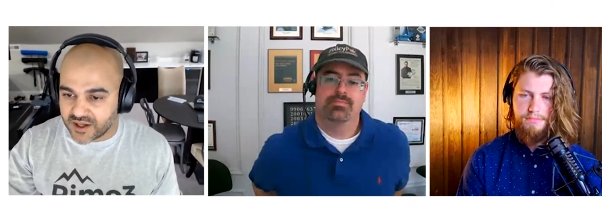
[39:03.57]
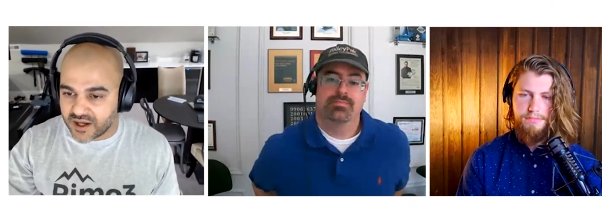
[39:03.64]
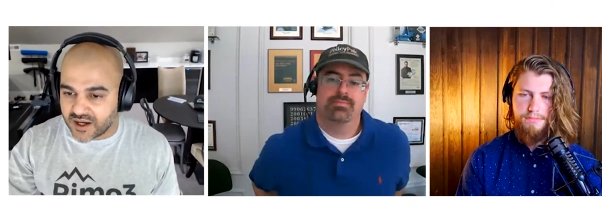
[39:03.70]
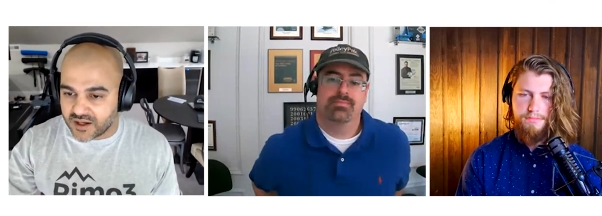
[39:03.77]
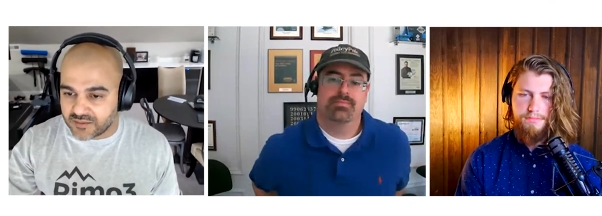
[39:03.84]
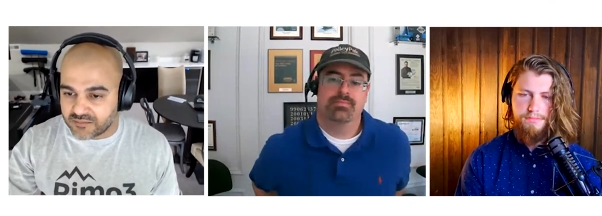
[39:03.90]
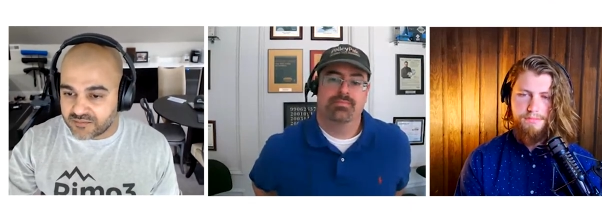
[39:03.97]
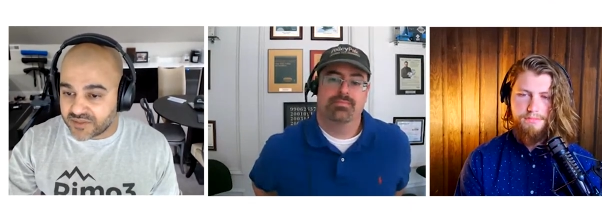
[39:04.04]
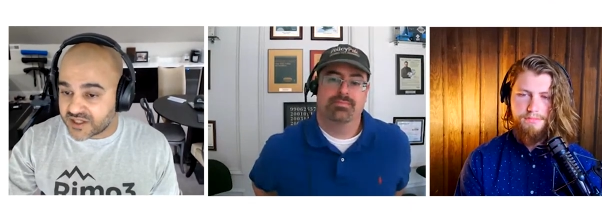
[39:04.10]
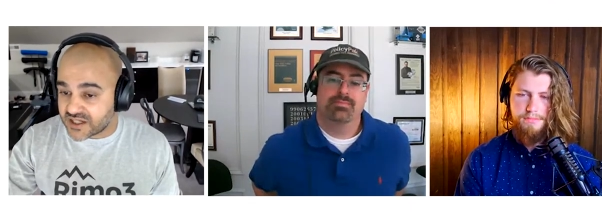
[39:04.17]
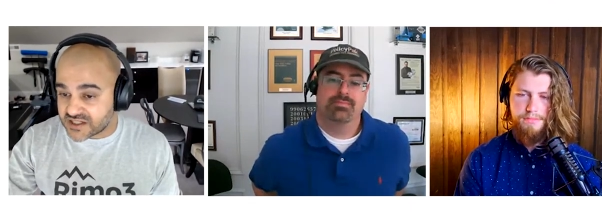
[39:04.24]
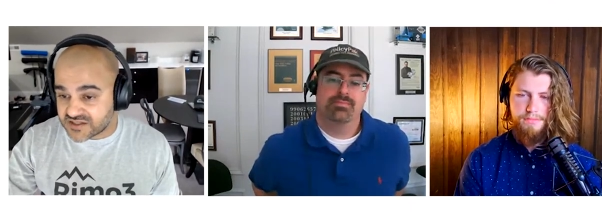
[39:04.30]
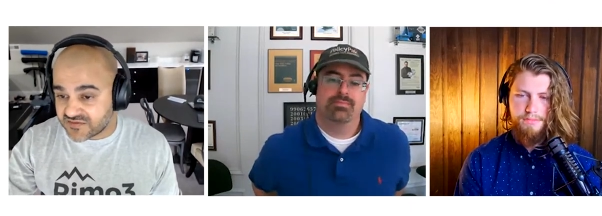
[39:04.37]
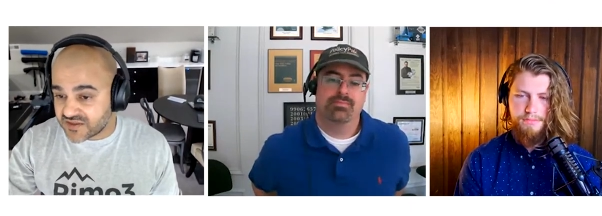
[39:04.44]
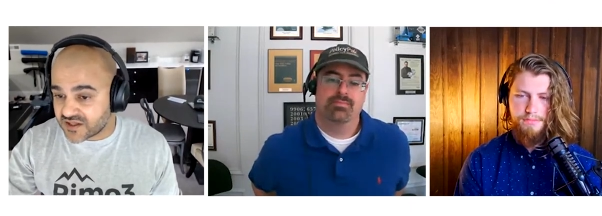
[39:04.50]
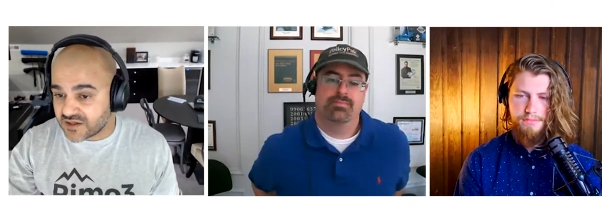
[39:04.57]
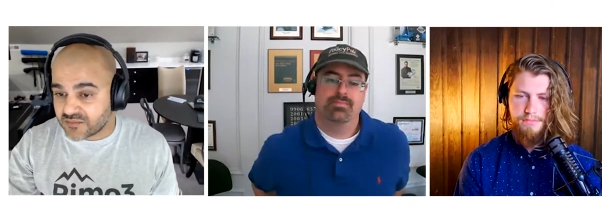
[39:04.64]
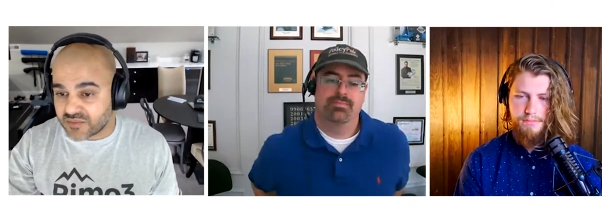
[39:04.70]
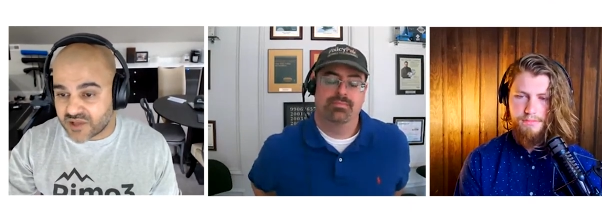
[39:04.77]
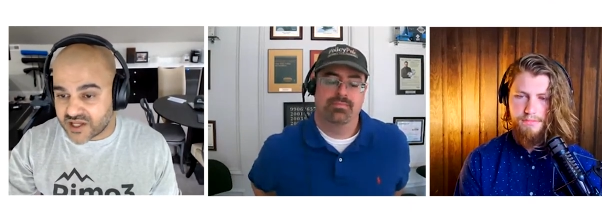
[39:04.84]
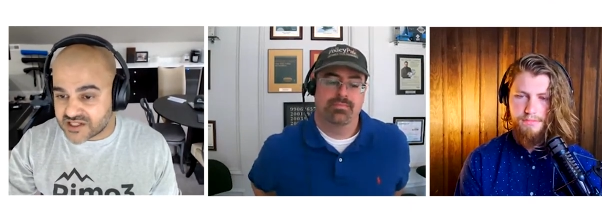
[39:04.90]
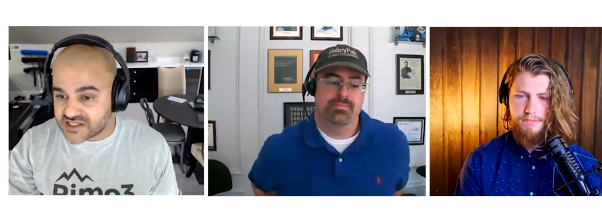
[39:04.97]
Speaker 1: um, because of the
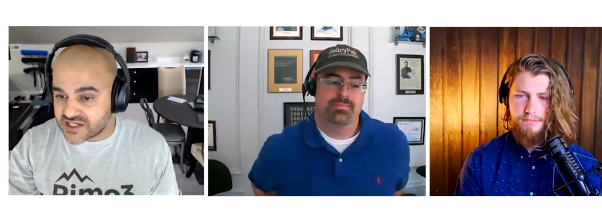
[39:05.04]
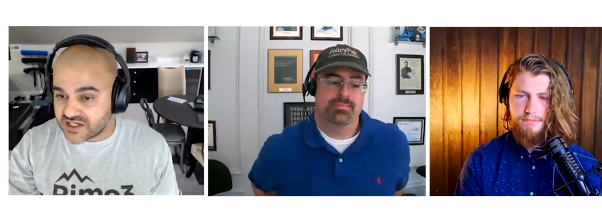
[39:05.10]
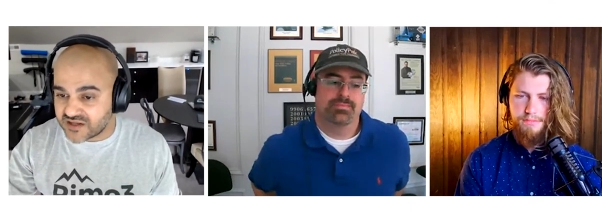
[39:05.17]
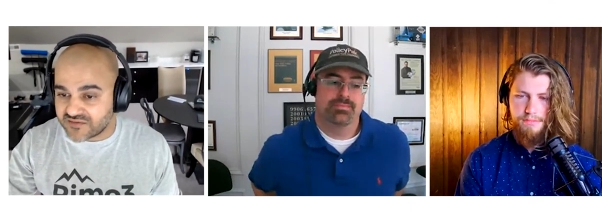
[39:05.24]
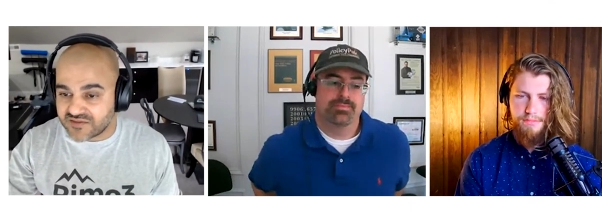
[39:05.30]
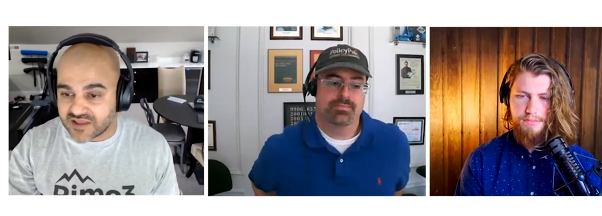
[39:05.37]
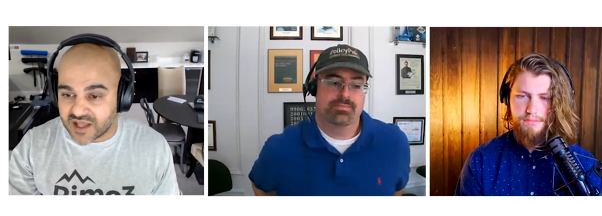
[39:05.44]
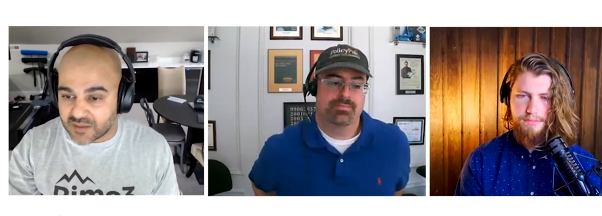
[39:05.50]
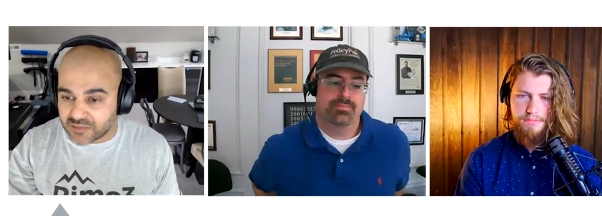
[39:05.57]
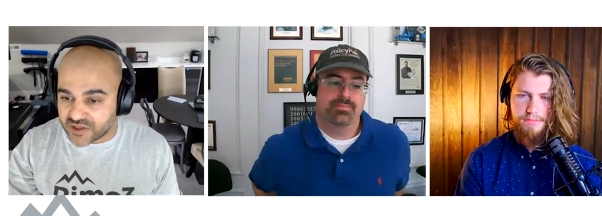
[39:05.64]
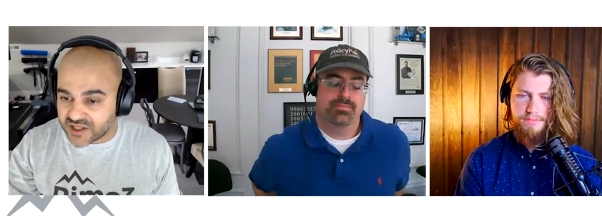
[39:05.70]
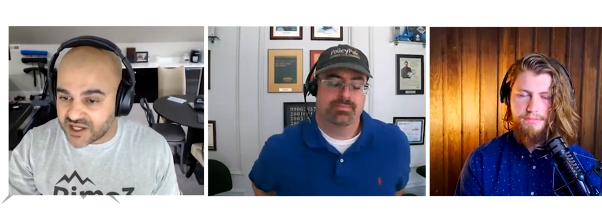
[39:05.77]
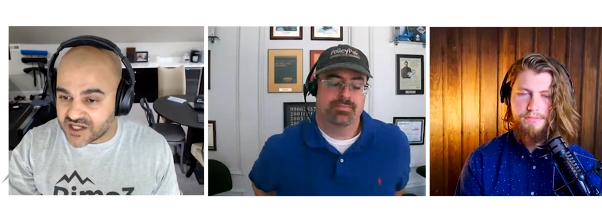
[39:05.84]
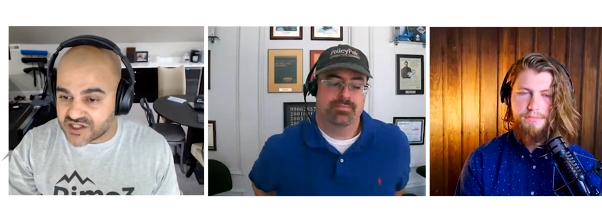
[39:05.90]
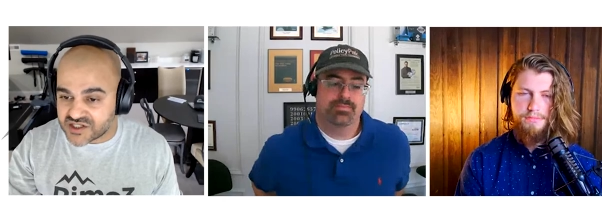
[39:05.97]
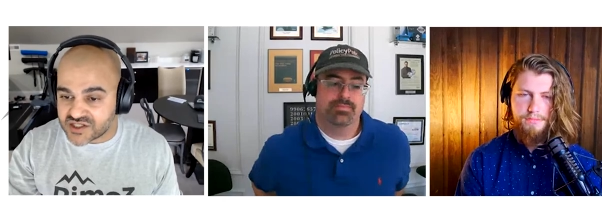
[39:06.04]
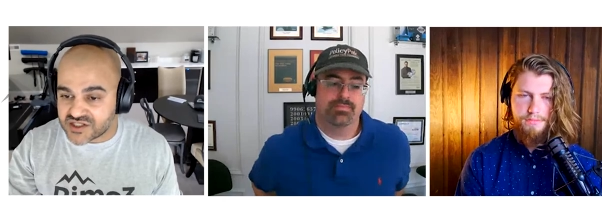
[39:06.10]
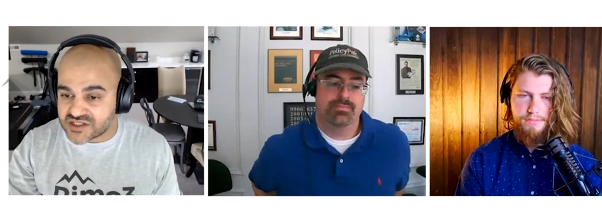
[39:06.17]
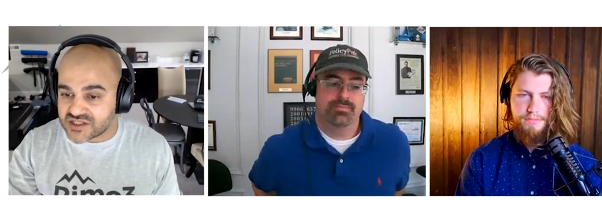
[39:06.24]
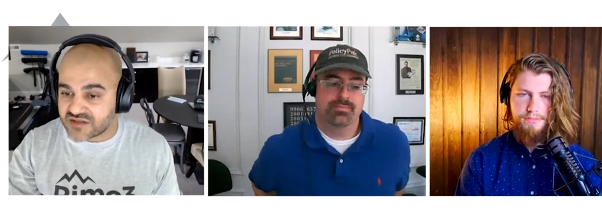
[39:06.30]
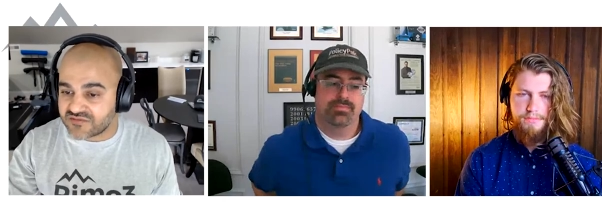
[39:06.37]
complexity of the applications,